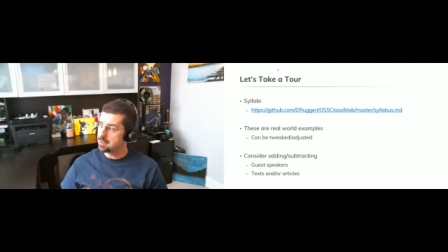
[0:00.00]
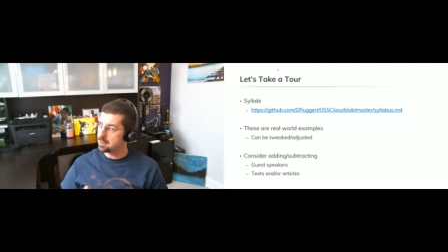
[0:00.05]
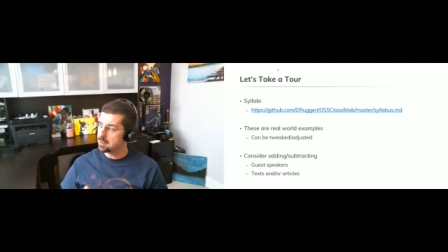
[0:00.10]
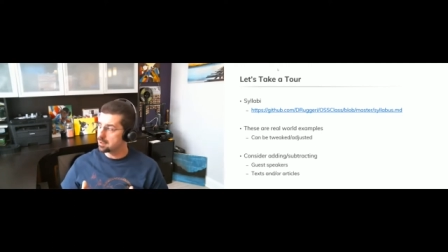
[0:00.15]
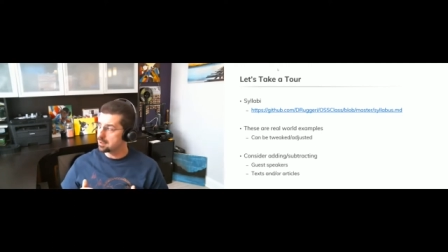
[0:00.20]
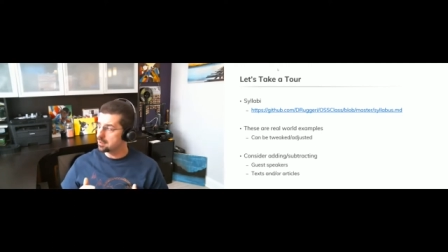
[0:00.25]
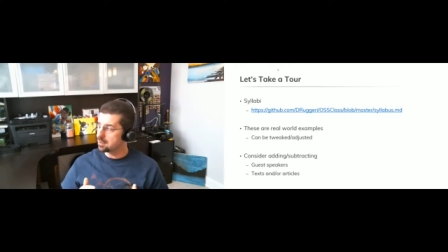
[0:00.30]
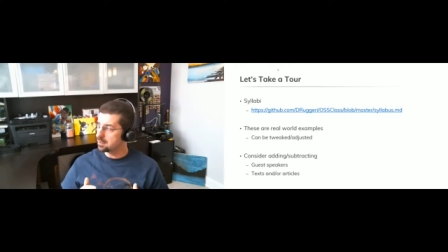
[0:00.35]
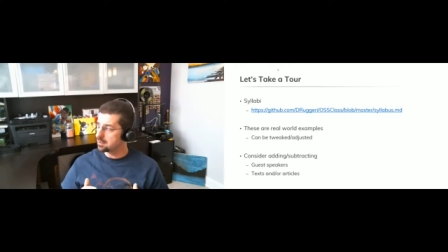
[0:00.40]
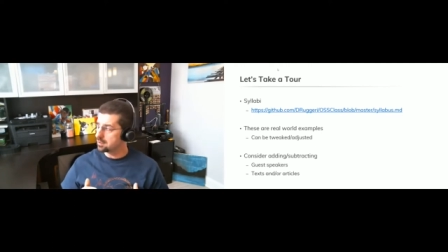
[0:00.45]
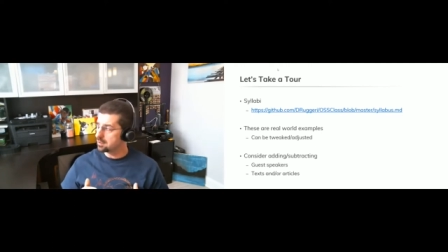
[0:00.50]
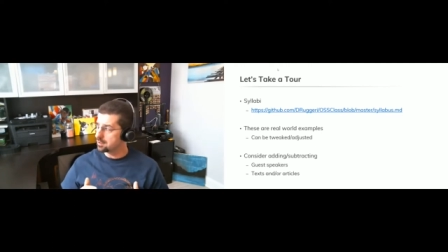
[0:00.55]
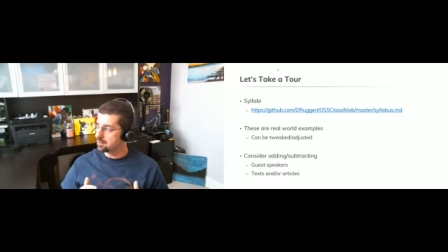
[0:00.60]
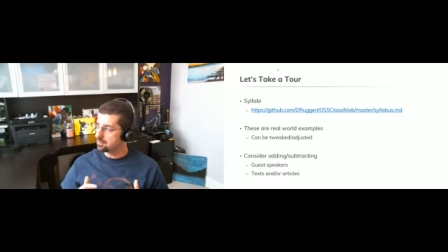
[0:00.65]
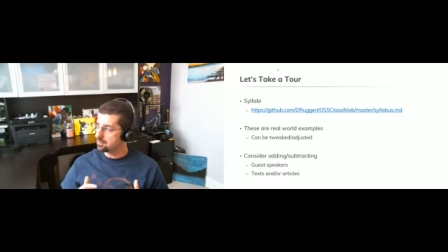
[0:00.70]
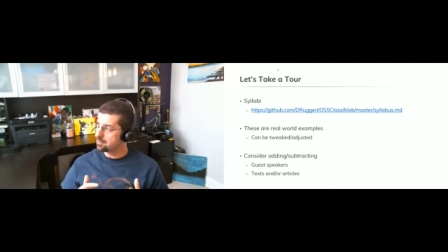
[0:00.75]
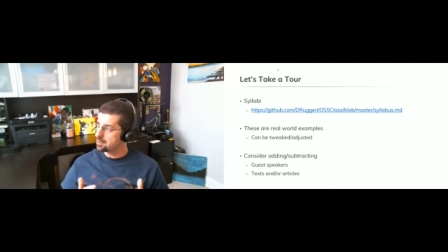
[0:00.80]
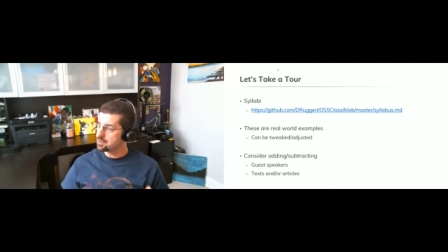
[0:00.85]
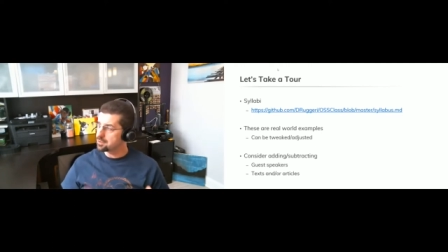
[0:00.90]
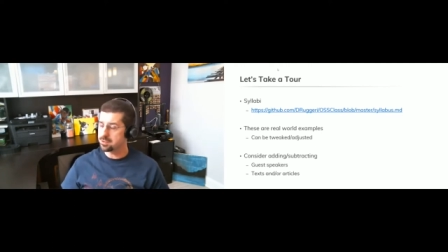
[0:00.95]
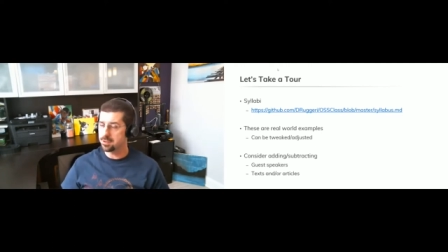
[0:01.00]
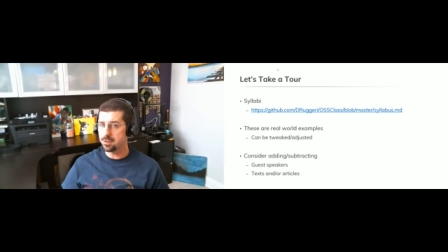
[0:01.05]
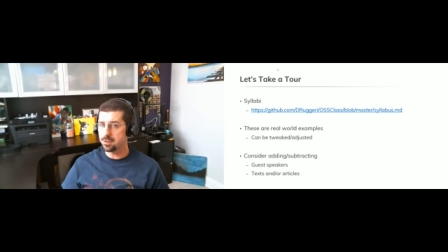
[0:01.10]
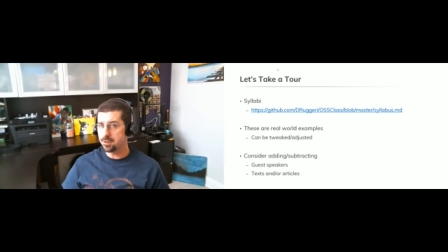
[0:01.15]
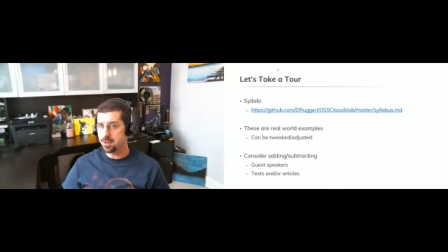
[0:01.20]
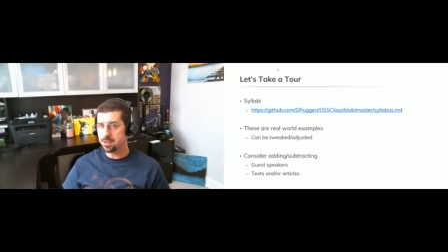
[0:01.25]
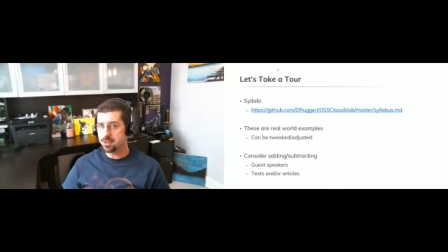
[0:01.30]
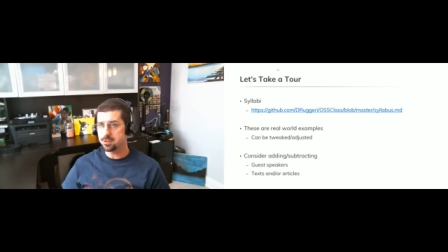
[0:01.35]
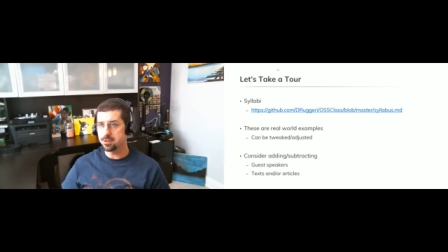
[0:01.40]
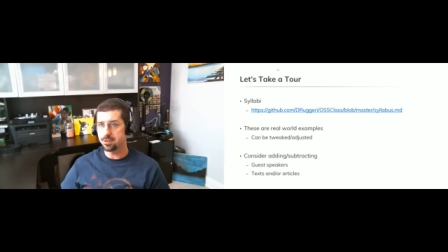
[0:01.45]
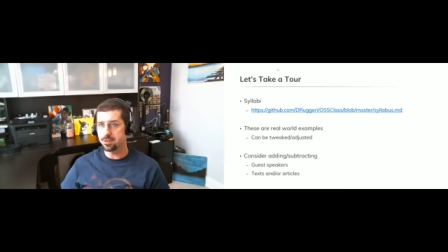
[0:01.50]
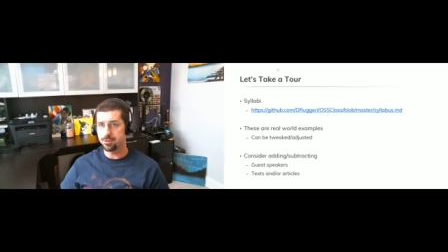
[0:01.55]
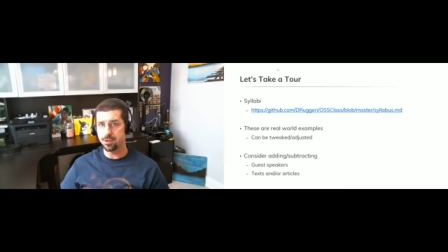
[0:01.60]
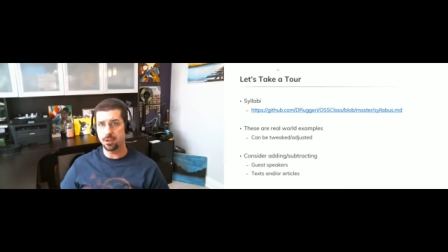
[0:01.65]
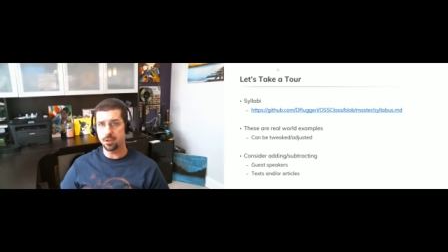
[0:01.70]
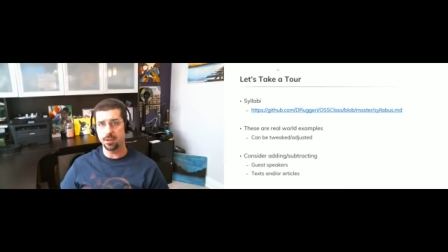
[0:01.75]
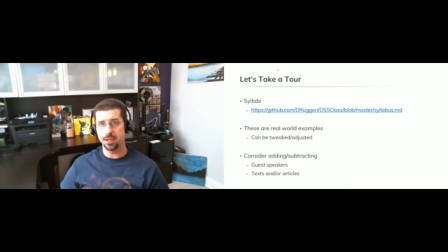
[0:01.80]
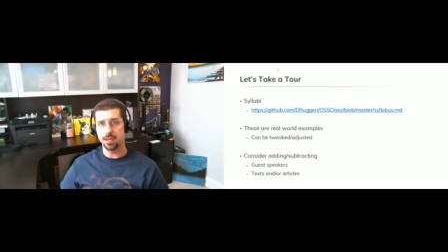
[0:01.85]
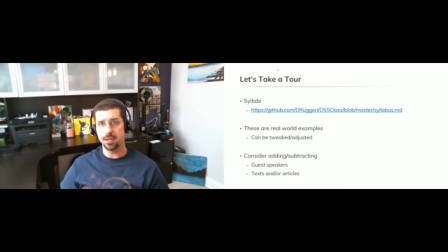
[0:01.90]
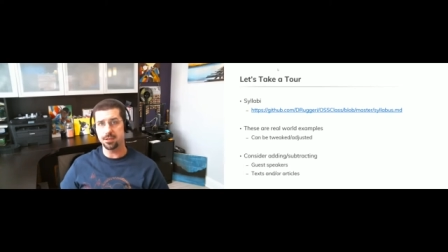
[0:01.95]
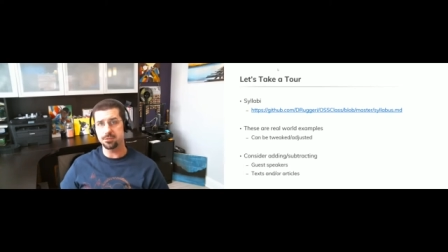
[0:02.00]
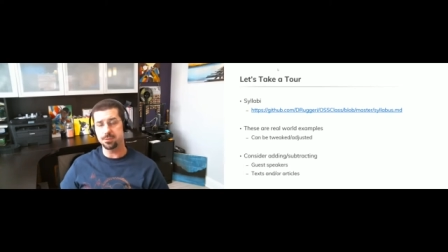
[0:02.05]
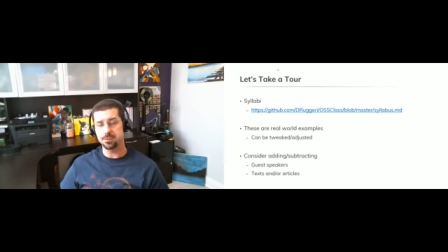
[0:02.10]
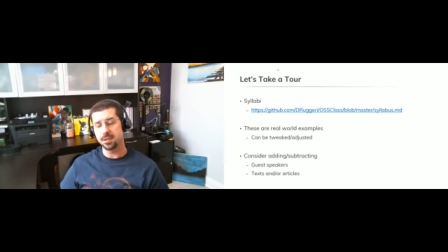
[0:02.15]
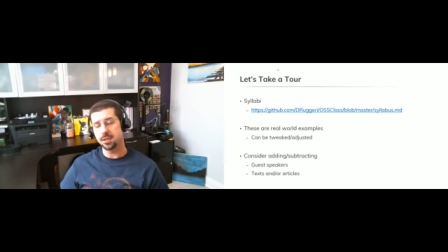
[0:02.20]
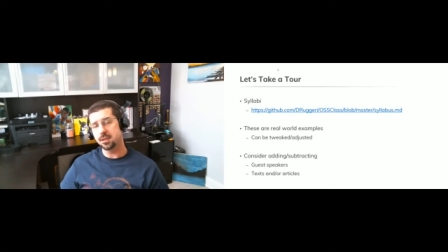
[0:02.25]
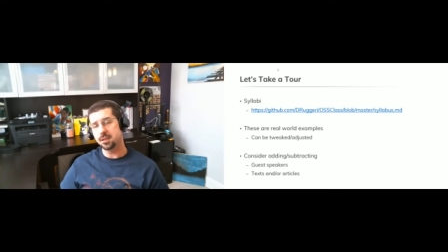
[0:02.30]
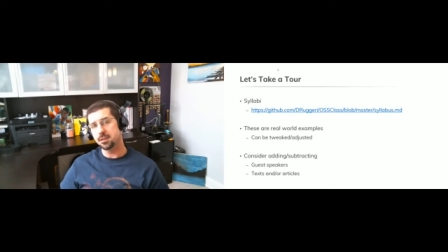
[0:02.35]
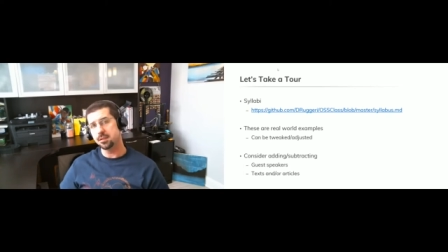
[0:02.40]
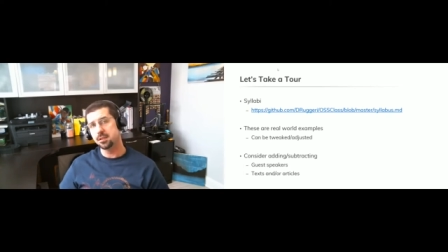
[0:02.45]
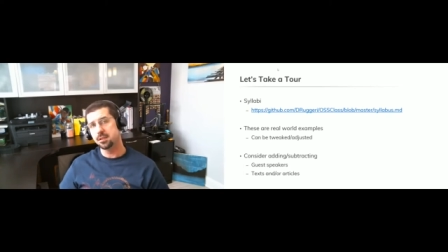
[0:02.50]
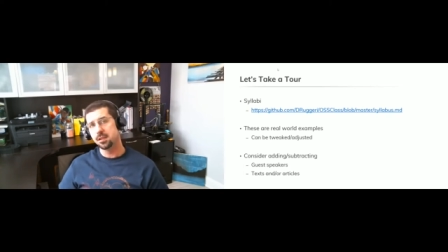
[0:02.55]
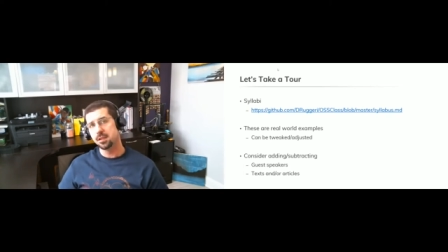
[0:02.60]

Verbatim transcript: in our in the first iteration of the class, we had